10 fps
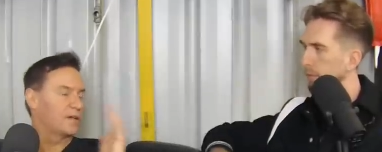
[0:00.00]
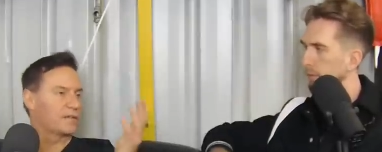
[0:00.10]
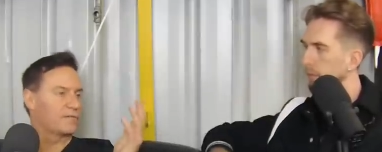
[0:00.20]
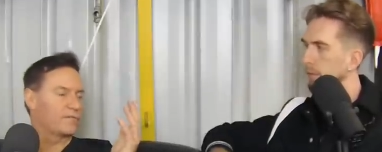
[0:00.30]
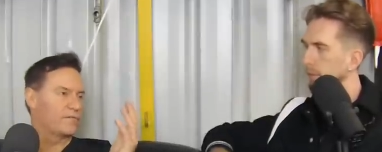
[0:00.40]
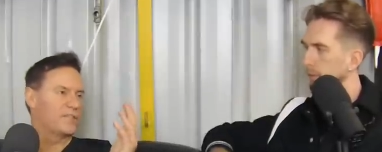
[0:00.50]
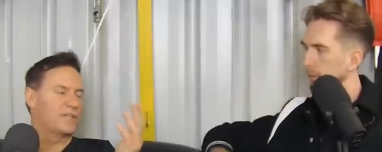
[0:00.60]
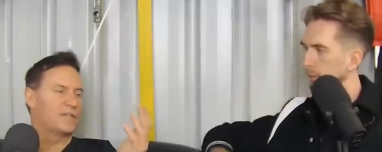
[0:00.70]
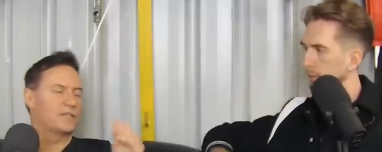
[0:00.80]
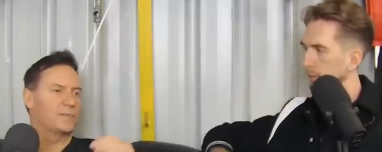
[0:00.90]
Speaker 1: like for
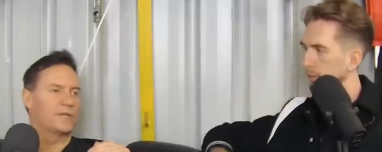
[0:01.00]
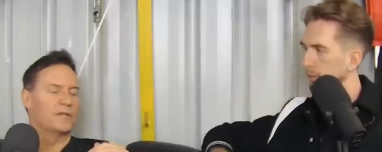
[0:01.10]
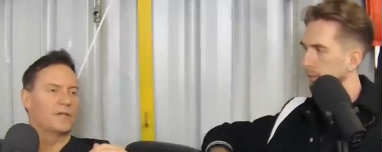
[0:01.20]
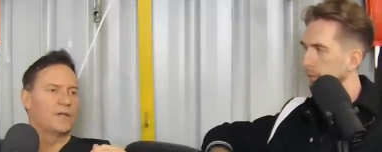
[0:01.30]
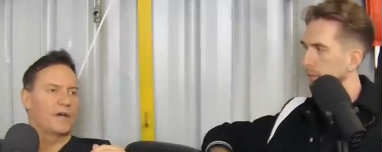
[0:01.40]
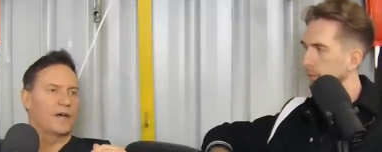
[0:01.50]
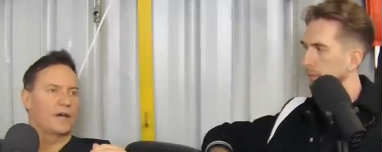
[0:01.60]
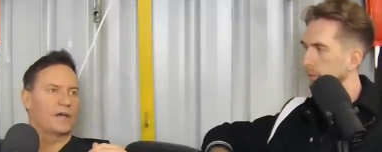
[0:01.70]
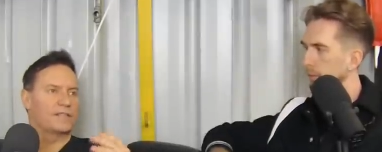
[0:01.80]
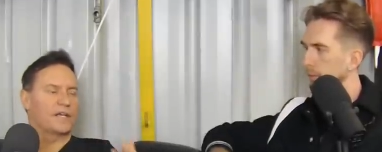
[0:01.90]
years, but
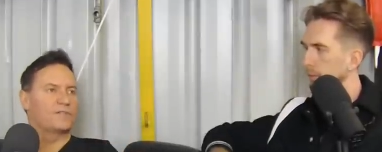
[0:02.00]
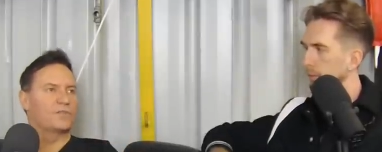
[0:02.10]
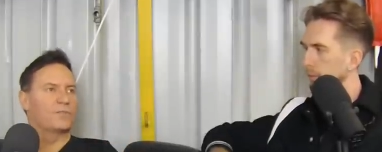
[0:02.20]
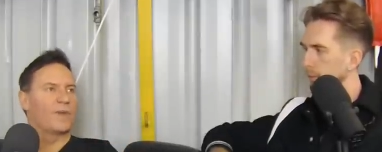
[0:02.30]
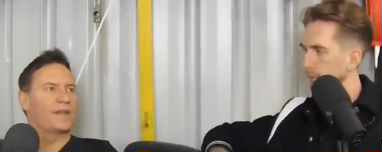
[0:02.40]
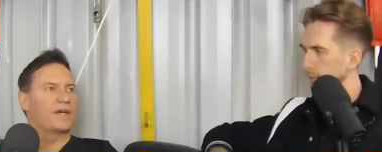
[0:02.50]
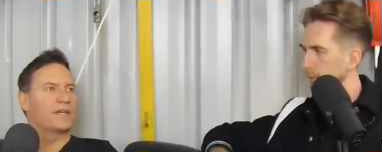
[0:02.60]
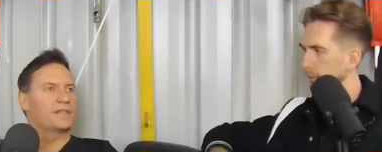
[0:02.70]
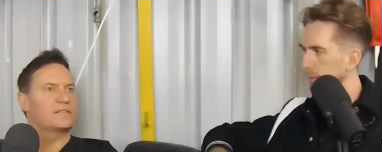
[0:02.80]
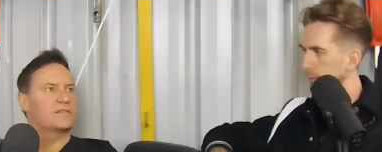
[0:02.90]
uh, I started doing
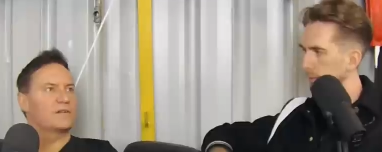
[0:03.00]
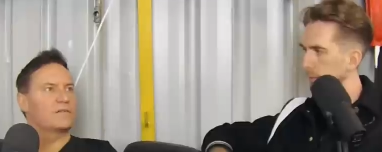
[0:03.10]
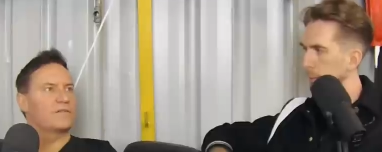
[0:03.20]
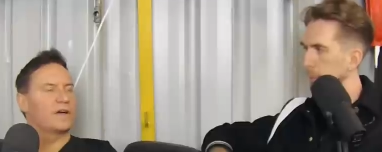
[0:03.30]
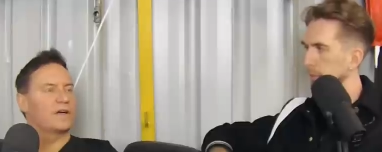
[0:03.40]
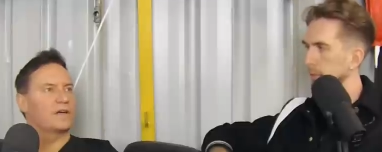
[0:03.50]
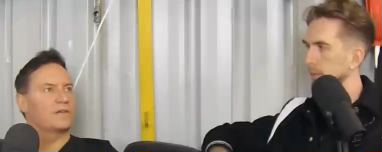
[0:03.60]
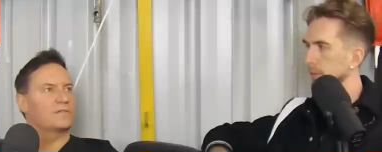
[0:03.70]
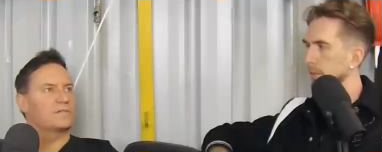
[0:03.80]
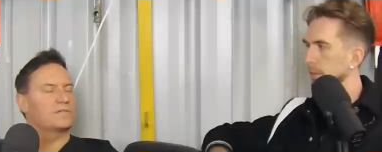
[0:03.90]
Mondays
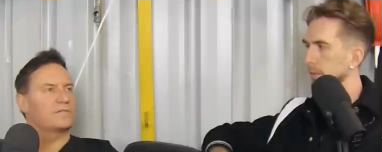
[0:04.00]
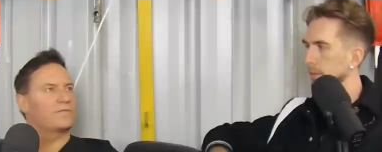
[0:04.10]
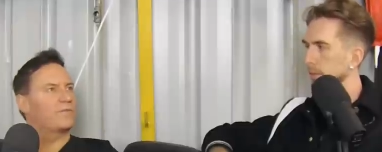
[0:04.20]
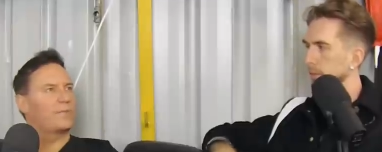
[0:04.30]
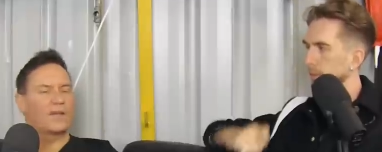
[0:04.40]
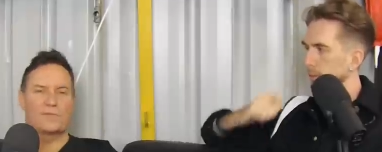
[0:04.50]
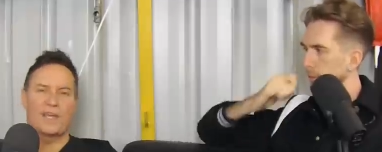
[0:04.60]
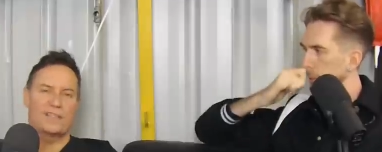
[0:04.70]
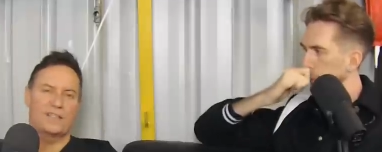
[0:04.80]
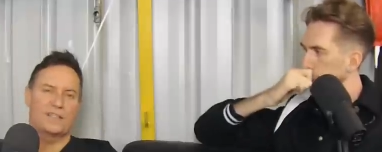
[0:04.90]
uh, for about
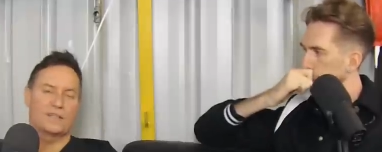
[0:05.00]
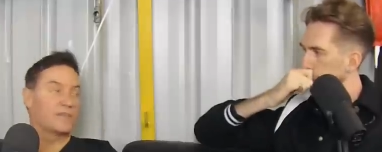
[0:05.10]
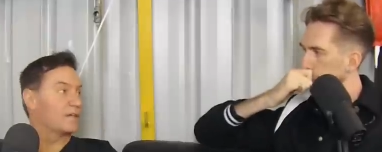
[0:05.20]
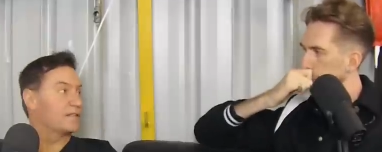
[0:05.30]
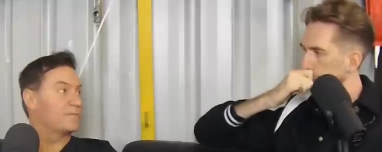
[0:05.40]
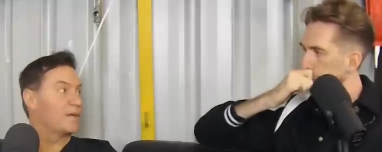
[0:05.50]
10 years, I think I did